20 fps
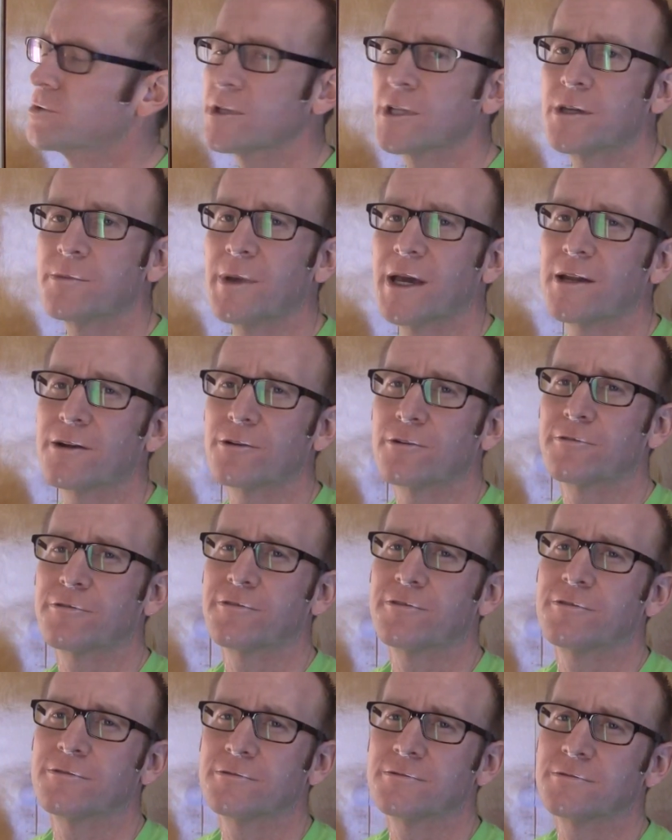really a matter
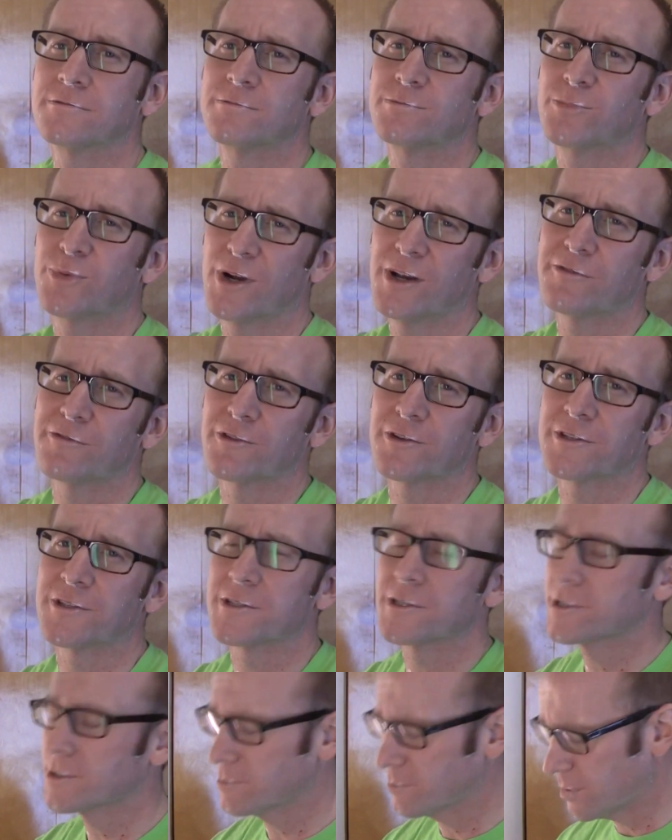of
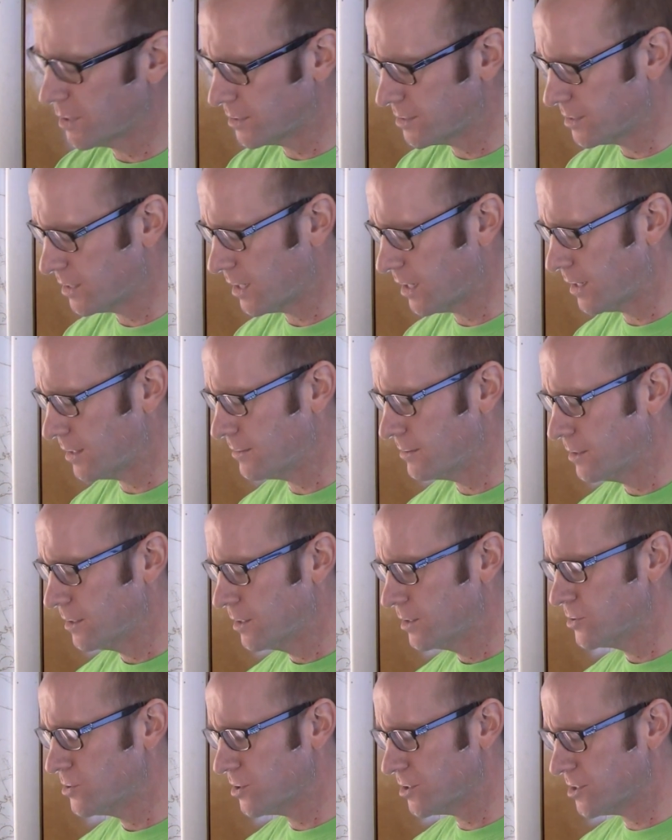preference, but
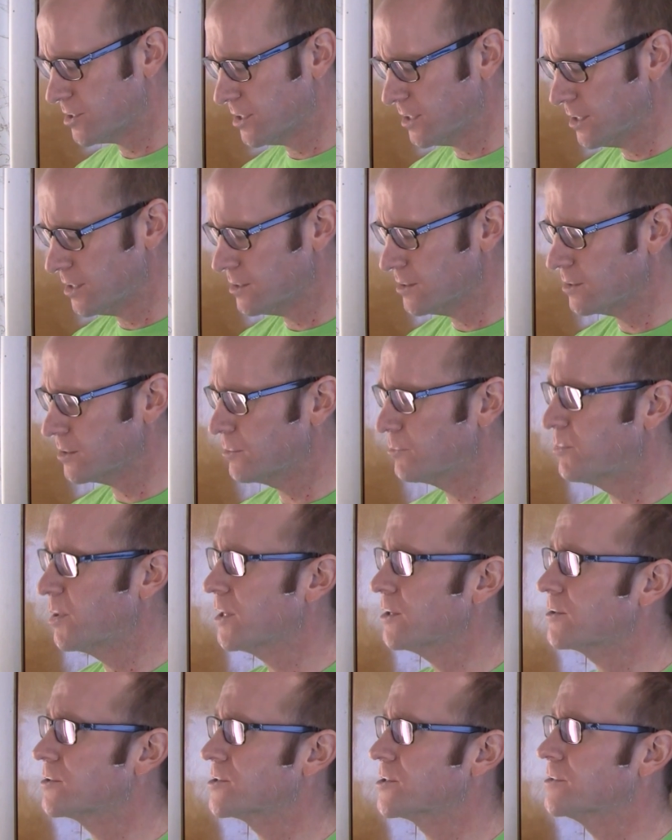just in
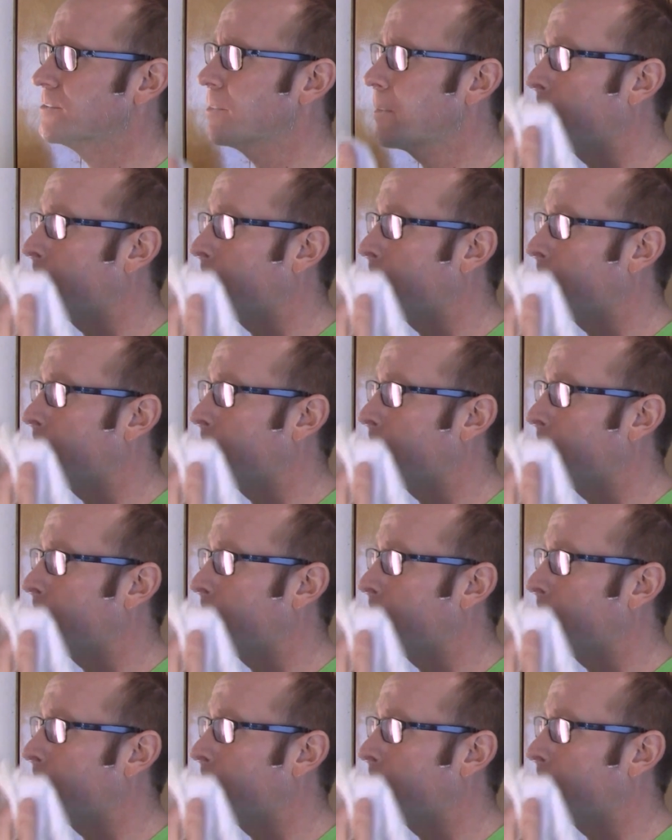comparison,